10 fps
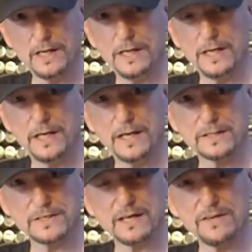And
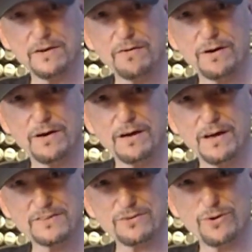I was like, you know what?
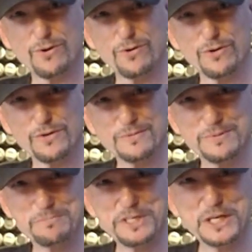That's old and
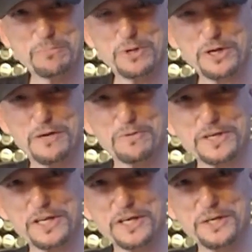beat up. Look, I'm
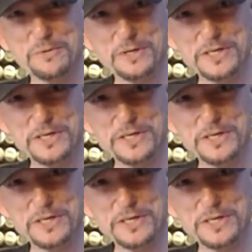going to get a new